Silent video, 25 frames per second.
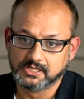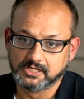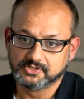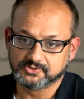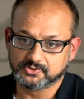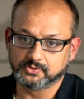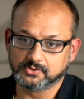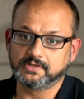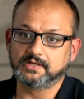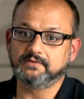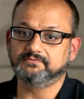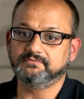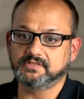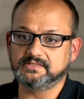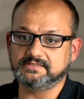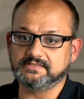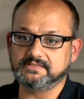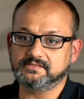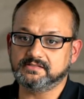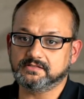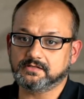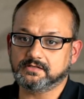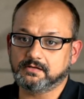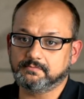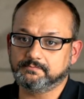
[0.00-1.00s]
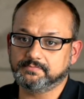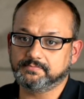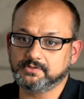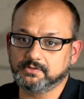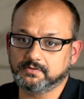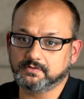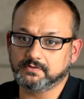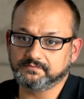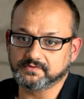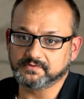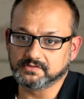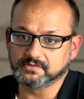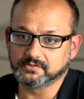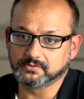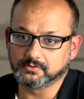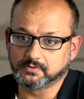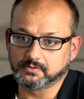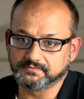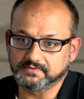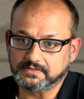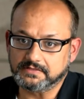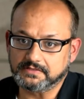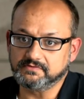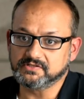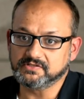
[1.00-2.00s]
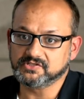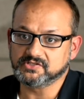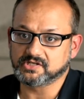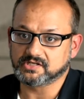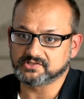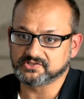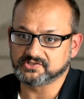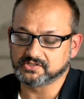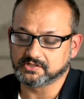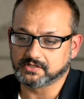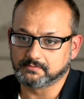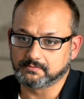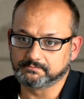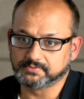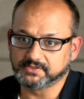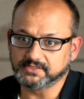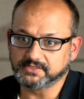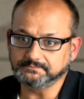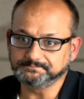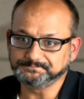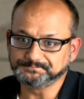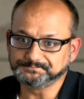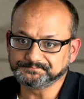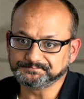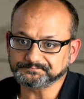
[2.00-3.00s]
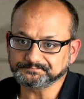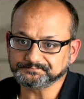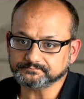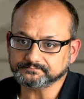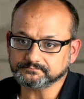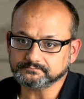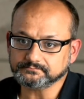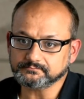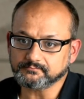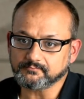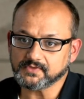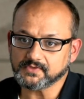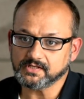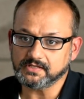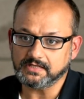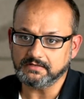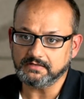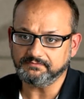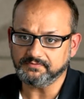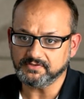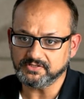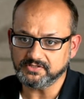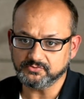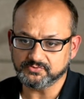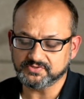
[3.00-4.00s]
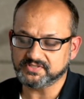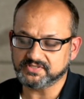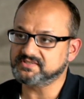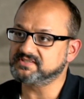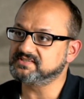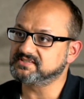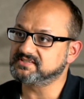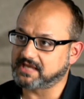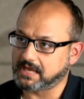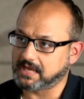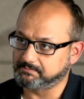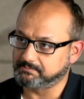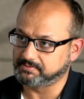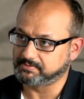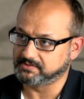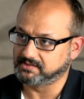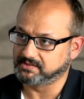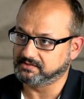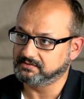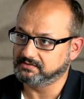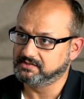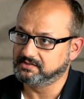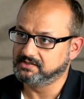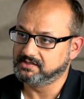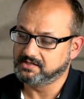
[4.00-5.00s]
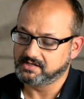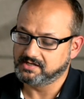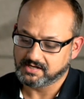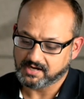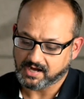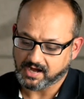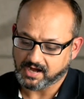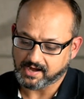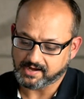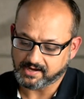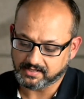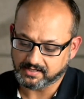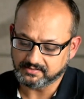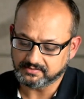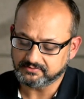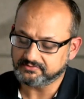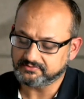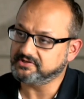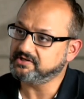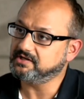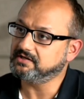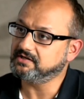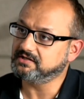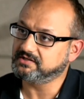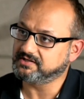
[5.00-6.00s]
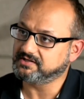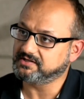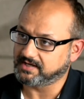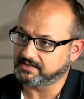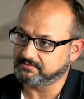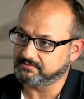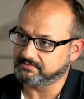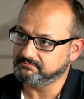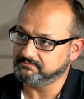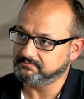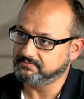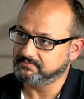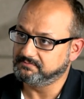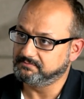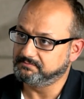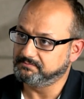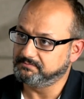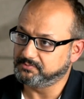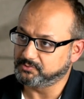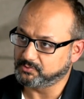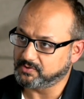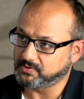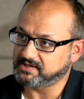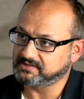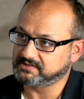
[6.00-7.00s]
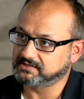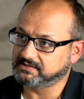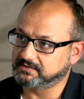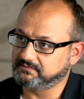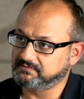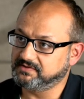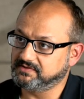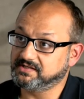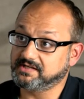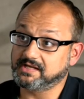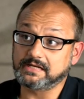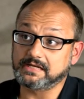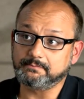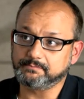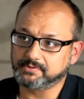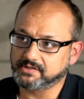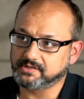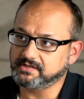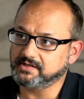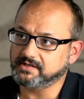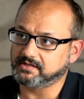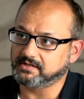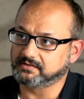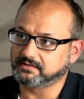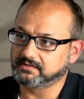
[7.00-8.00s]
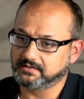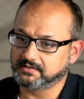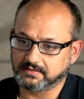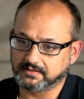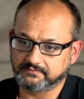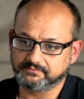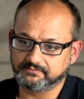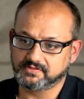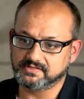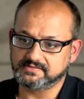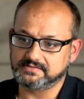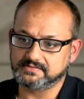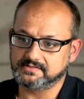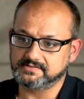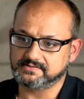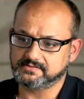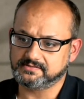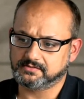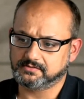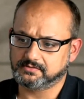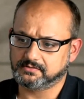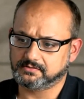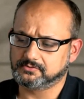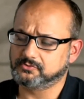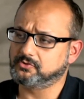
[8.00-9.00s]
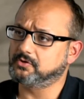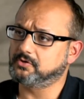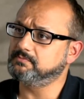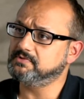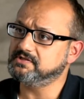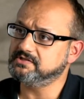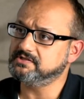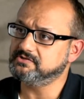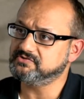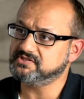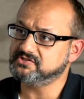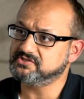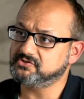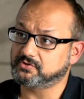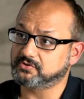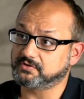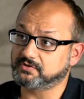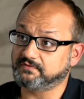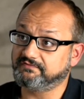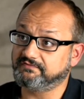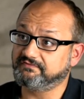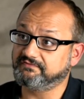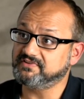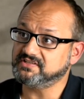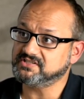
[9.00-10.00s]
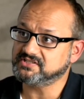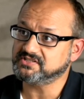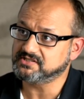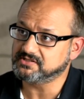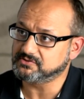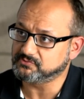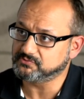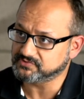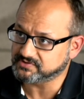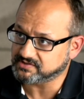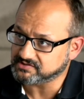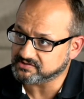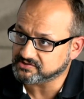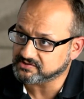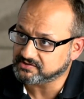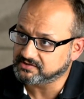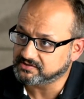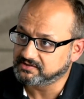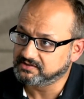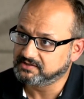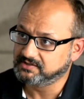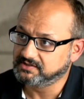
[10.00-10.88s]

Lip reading: So if this is a company of EV charging company, if a usage is happening in real time, proactively, can I predict if this is a normal usage or a fishy usage?